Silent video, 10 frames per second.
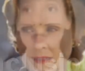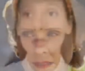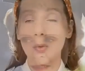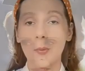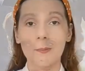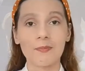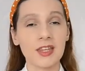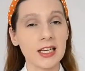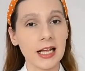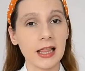So
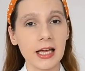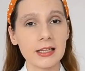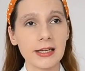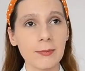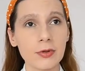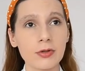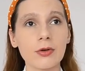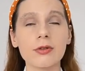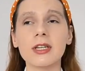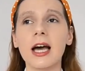did I like the
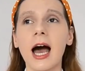episode?